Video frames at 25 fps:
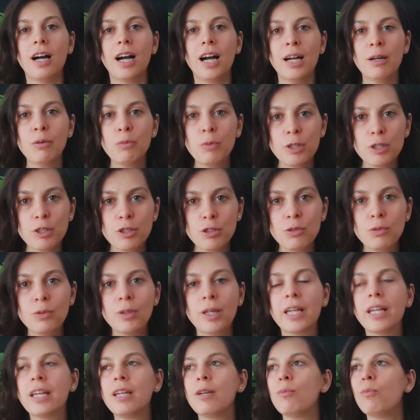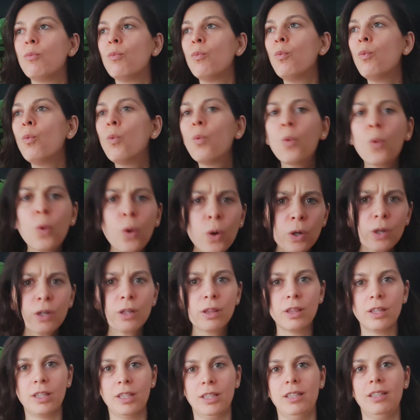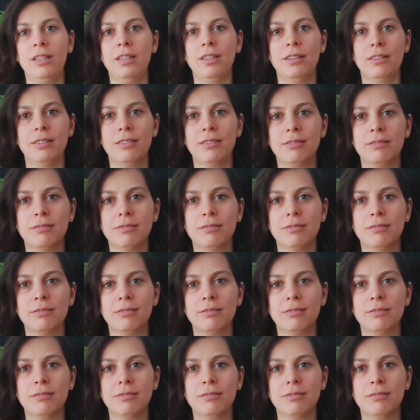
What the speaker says: I wish you a worthy